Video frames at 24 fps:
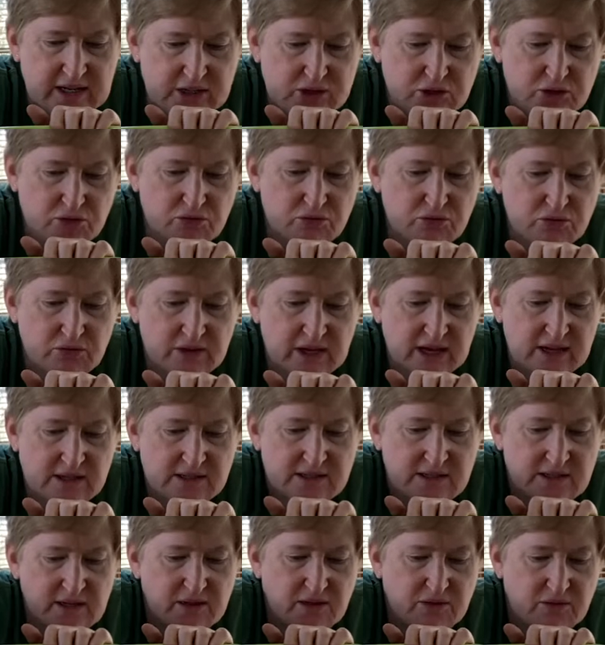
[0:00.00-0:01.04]

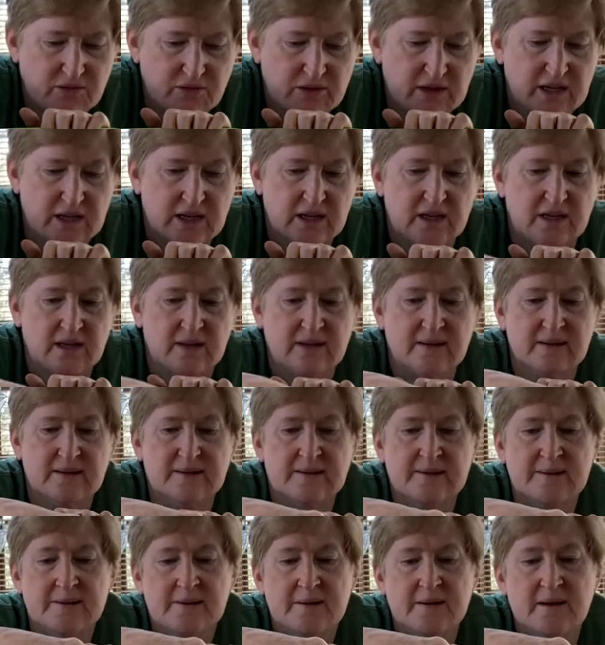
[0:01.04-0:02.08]
2003.
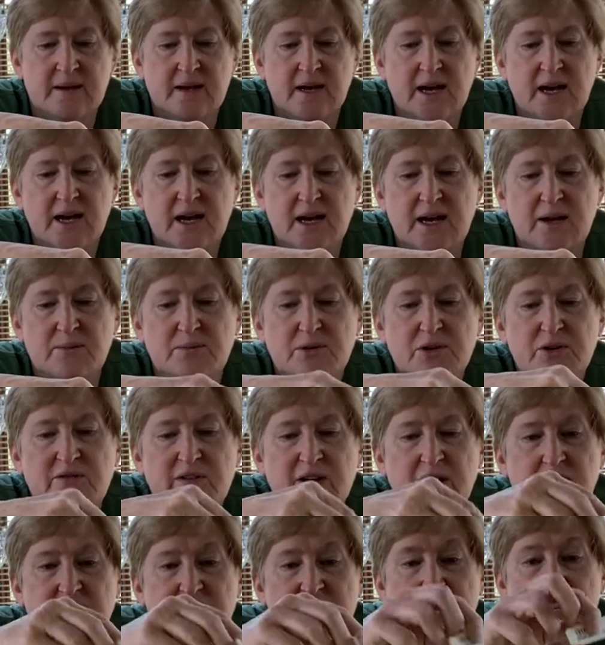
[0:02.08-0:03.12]
Blue
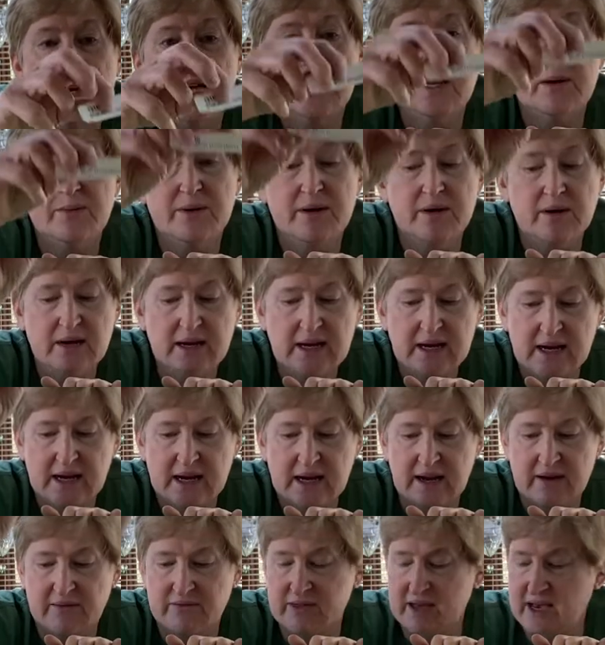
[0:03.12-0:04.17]
Velvet Honeyberry. I
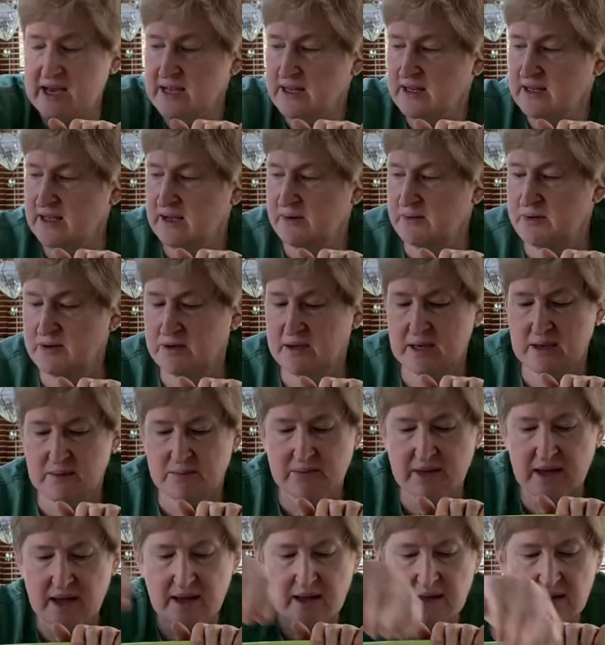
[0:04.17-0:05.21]
have that. I'm going to keep
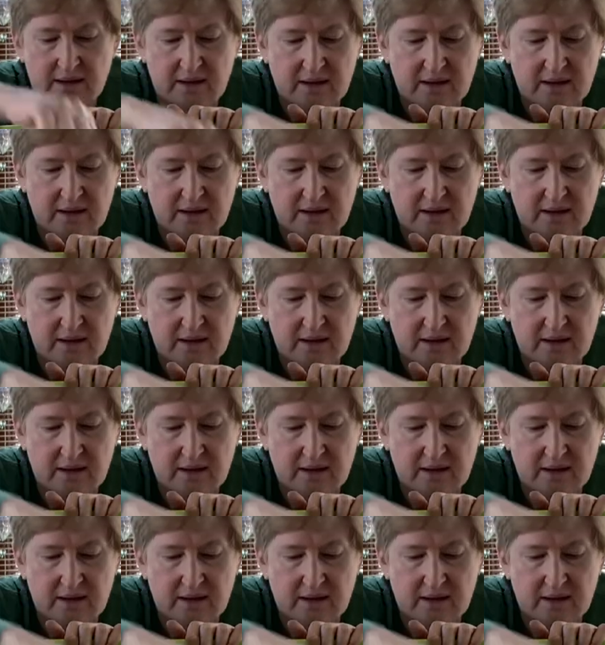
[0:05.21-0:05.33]
that.